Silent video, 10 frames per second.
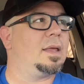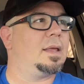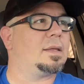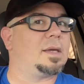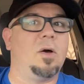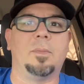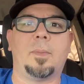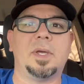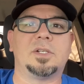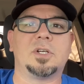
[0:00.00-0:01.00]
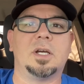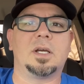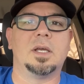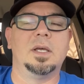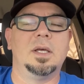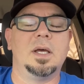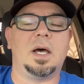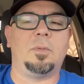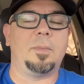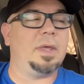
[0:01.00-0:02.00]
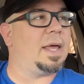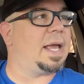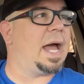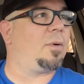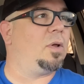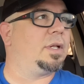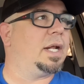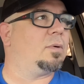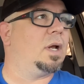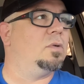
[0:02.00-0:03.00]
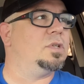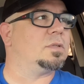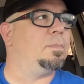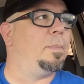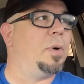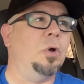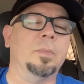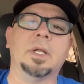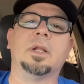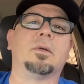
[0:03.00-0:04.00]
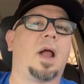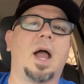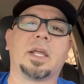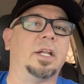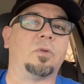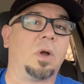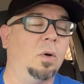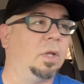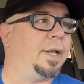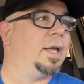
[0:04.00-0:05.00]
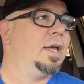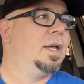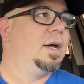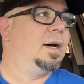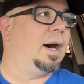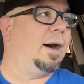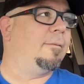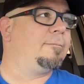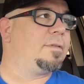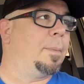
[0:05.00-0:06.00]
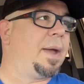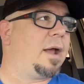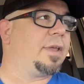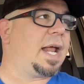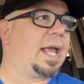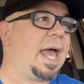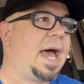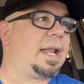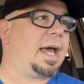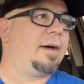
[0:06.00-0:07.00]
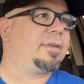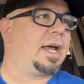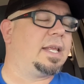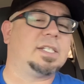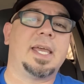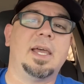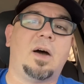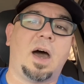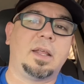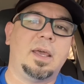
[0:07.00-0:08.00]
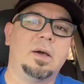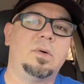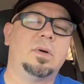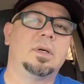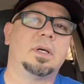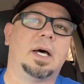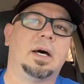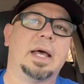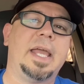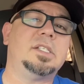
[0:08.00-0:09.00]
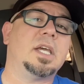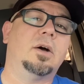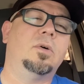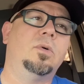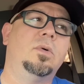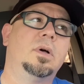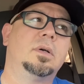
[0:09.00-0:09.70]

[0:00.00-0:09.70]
to go in the big truck. I'm gonna be that guy rolling down the road just booming and rocking and rolling. The pair that I've got a JL Audio HO